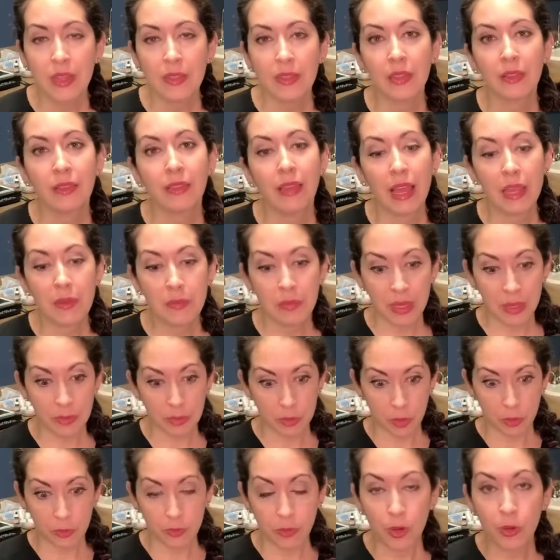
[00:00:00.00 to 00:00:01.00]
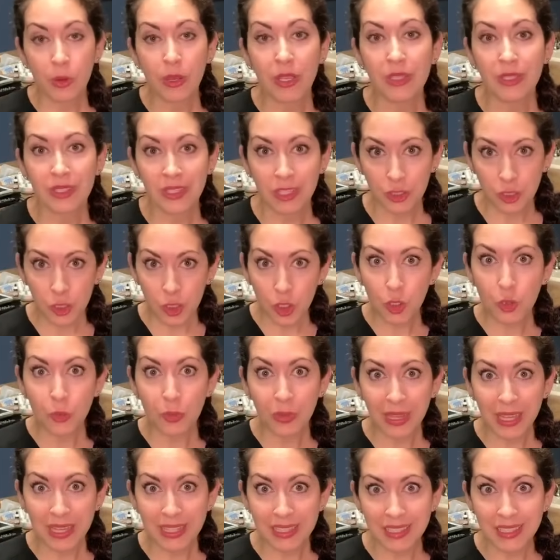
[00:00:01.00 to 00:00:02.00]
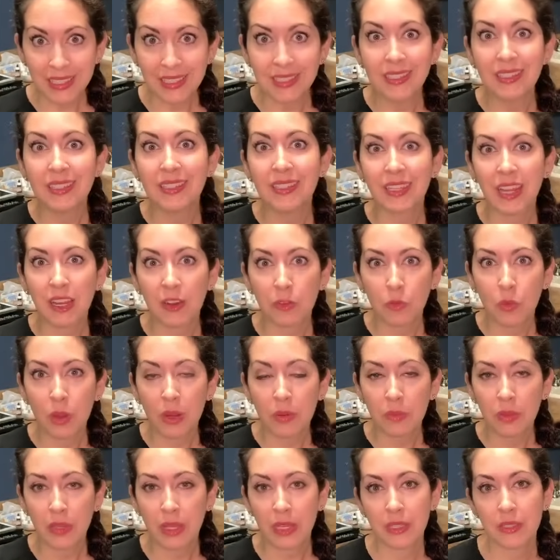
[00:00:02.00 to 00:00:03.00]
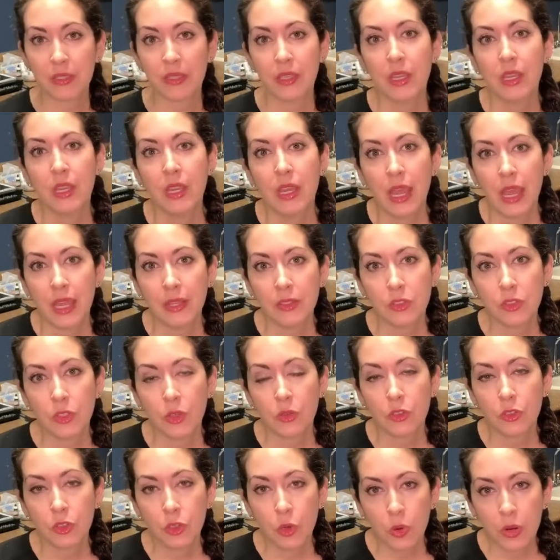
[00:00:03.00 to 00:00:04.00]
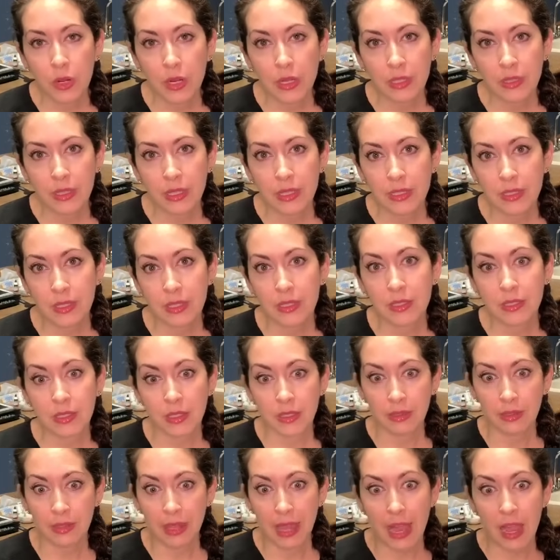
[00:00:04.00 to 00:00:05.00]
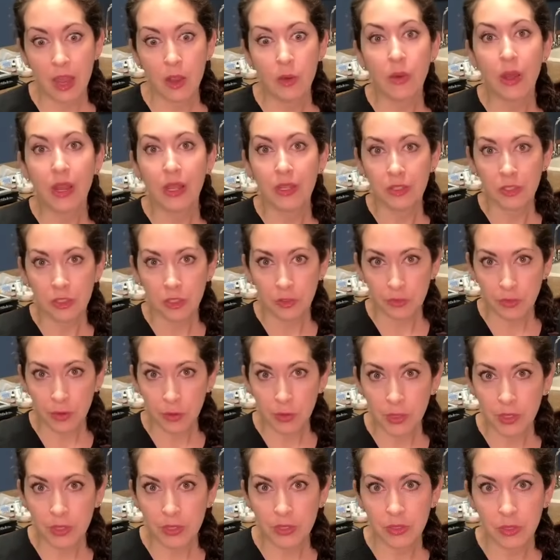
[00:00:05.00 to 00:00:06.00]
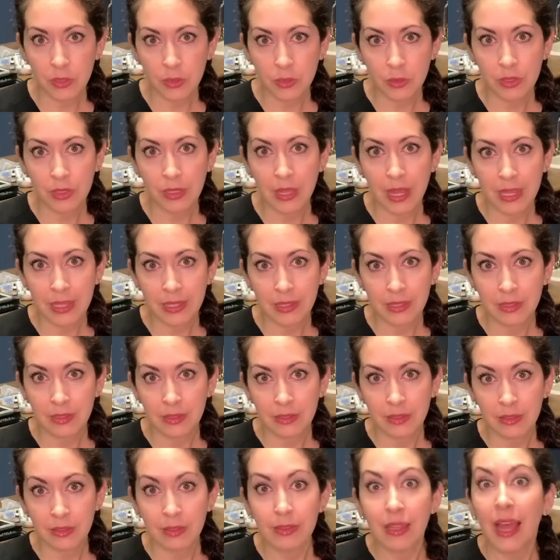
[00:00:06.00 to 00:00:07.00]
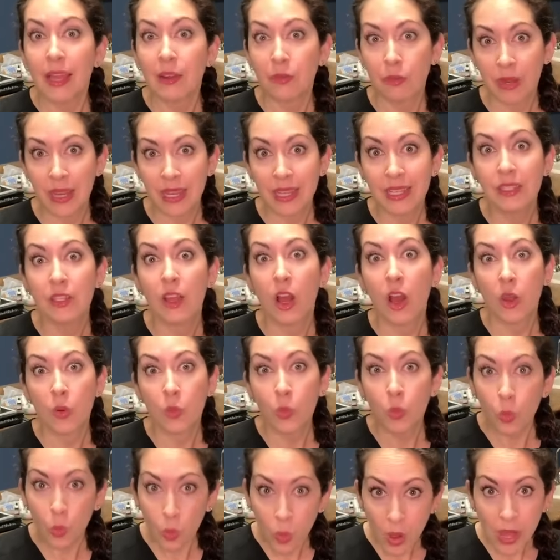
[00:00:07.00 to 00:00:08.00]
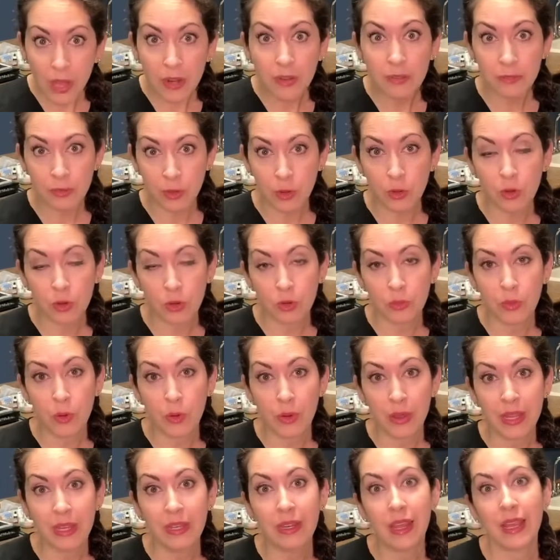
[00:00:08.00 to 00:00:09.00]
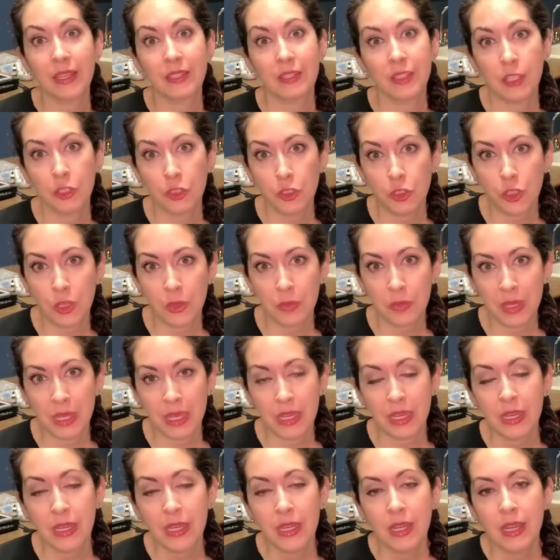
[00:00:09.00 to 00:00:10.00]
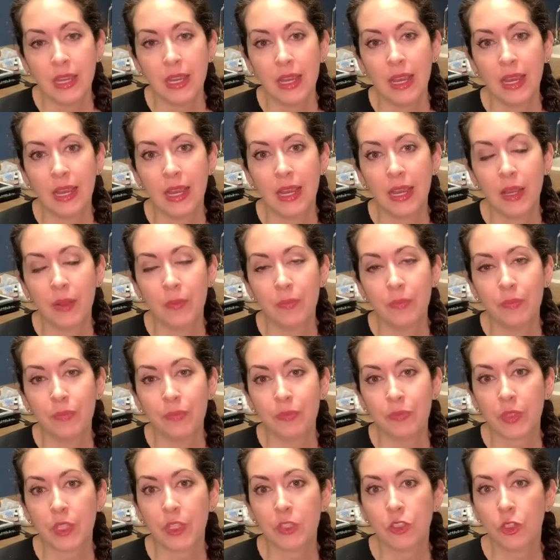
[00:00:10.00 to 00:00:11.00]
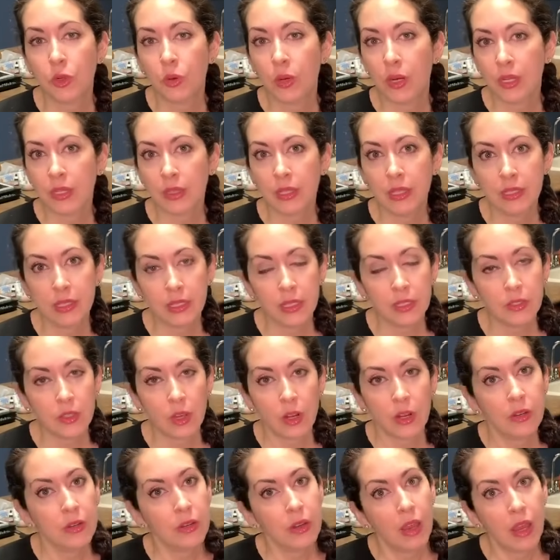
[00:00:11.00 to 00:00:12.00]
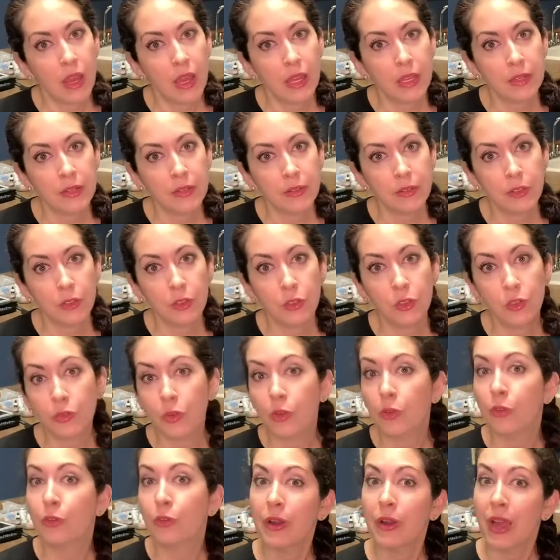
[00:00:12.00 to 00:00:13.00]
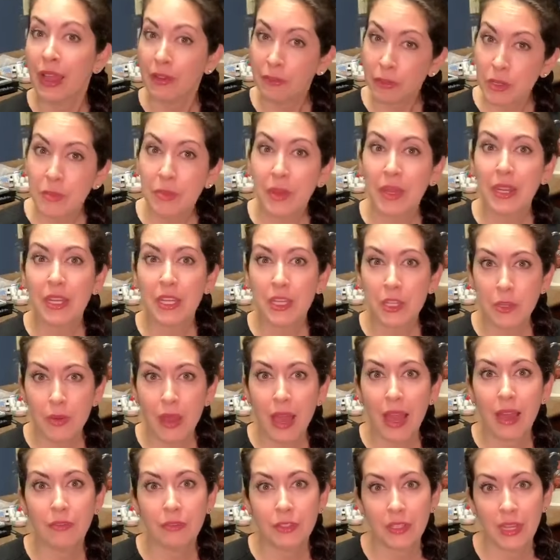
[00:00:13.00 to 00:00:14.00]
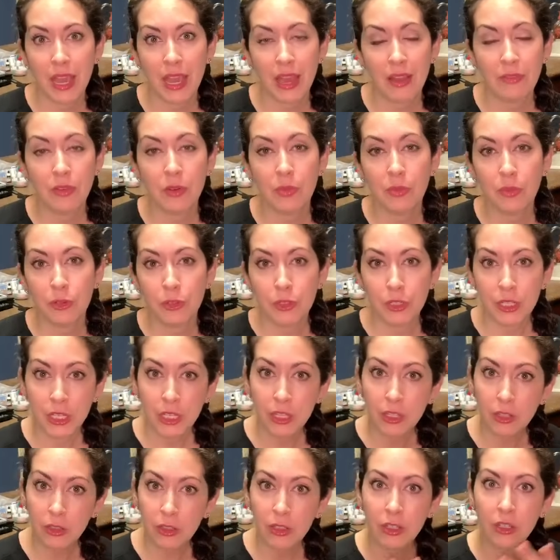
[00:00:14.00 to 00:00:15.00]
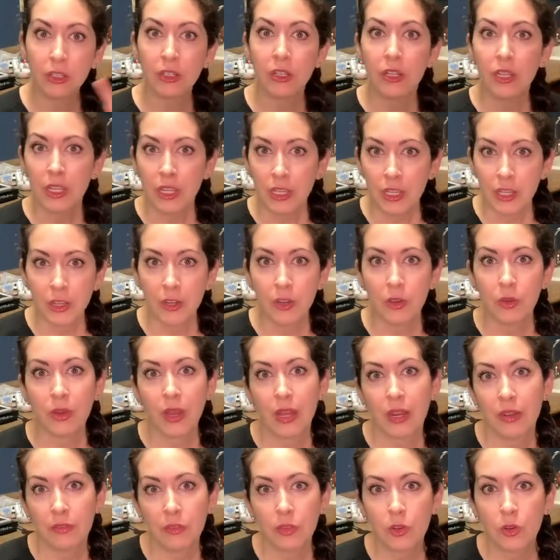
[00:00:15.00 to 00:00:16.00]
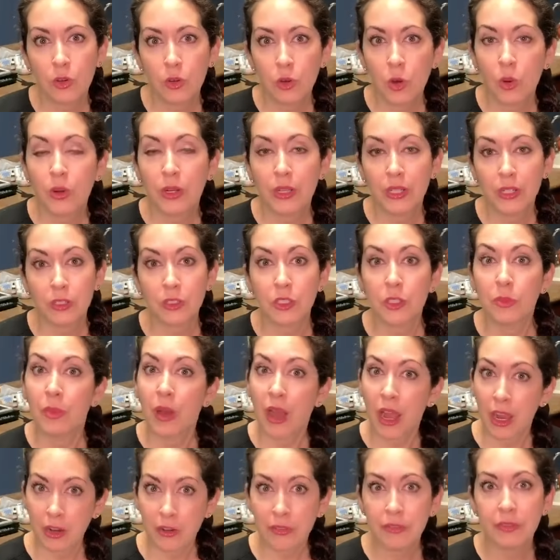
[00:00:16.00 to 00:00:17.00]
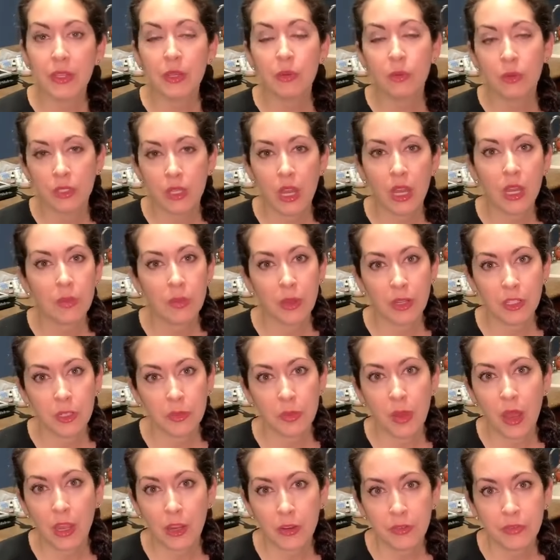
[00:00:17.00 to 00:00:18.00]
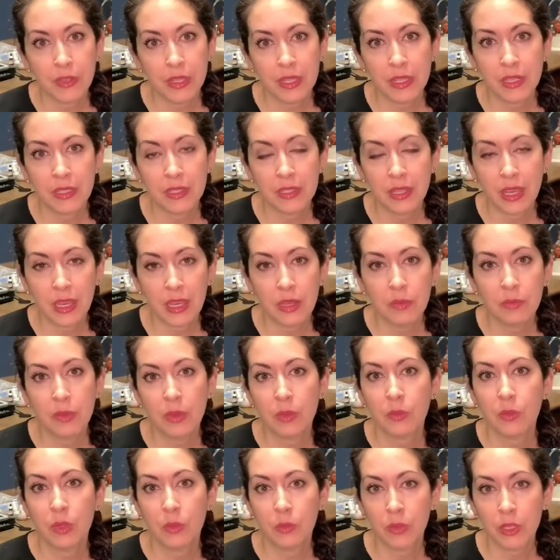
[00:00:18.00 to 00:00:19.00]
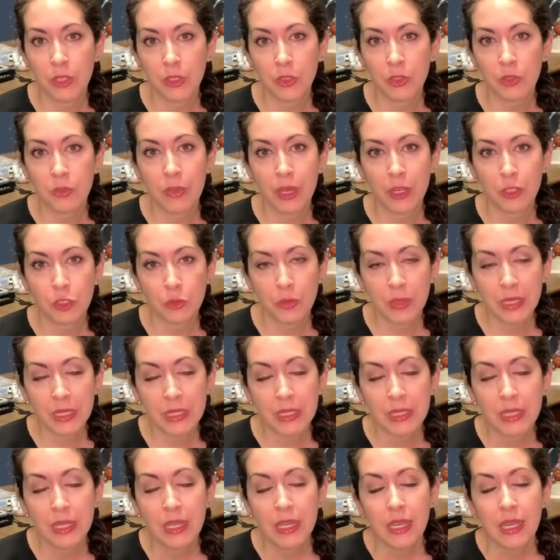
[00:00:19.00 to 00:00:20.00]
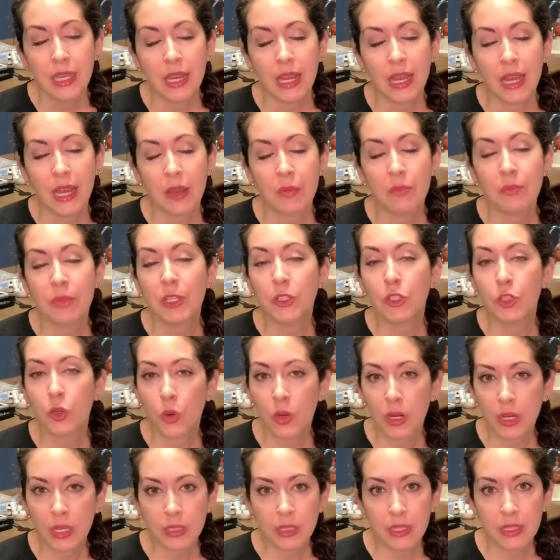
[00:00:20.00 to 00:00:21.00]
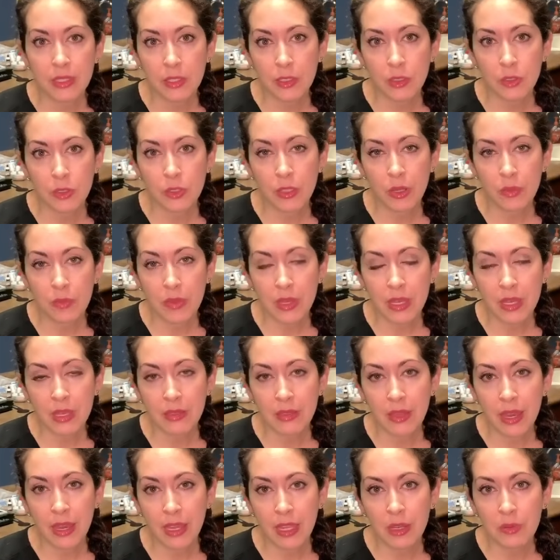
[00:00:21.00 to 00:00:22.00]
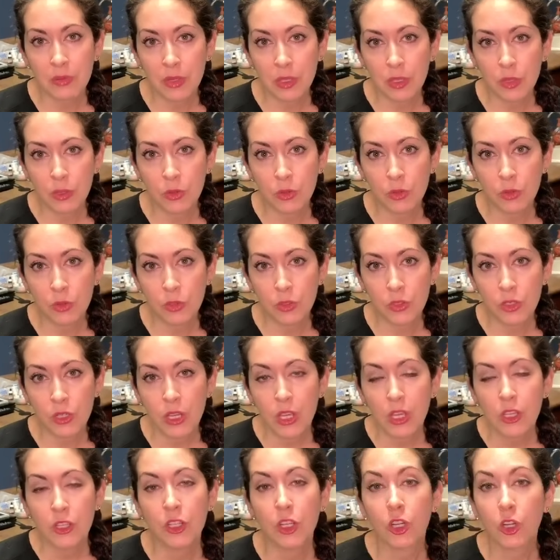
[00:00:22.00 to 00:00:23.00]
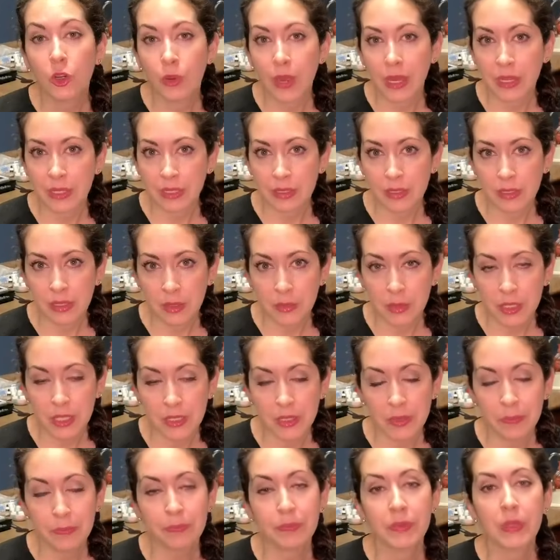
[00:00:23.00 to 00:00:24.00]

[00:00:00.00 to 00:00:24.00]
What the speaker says: the light beams are focused in two places instead of one place. And so the toric lenses allow us to focus those light rays on one focal point as they should be. Toric lenses are not useful everybody. You have to have a particular, kind of corneal topography. We'll talk about topography in a second, but when we do the measurements. But toric lenses are something that can be used to correct astigmatism.